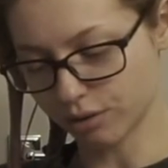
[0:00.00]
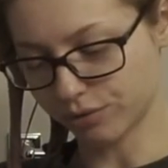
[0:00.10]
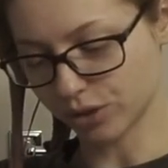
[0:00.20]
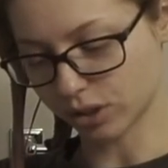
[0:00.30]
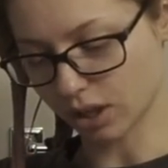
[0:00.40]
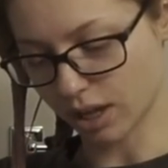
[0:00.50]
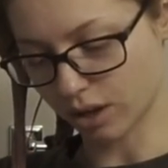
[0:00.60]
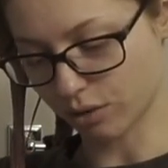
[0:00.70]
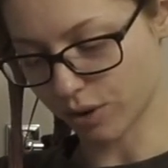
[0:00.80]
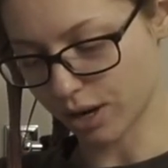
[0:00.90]
of just
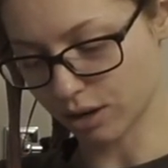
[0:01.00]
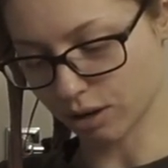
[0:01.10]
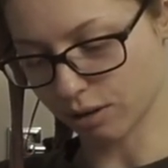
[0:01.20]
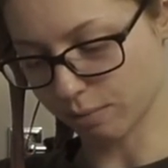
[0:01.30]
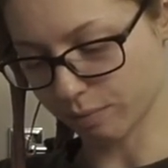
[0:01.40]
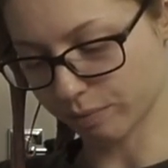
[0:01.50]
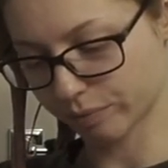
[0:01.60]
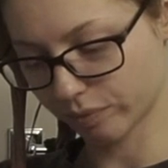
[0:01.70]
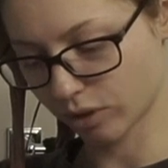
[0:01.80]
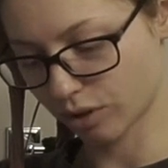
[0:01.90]
like random
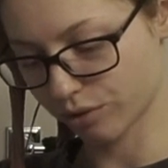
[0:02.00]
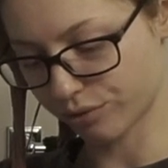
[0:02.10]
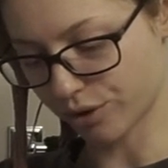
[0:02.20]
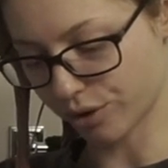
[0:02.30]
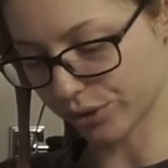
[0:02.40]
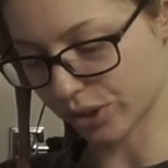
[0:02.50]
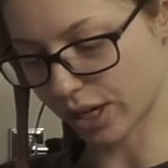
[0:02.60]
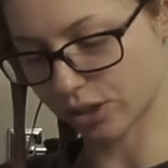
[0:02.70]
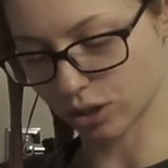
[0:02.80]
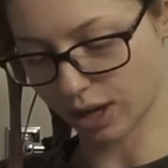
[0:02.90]
photos that I
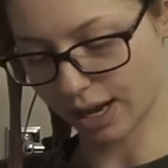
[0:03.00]
took